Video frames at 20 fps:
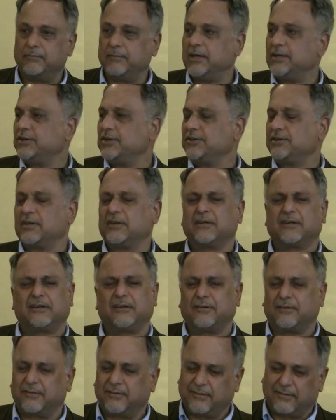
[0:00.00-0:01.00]
Major
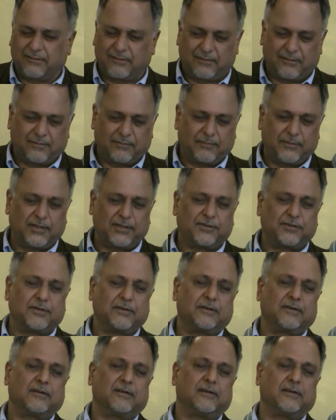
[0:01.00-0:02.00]

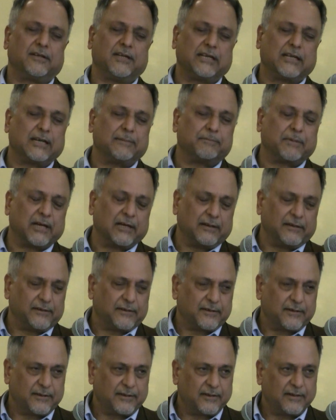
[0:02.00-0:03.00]
General D.K. Pilot,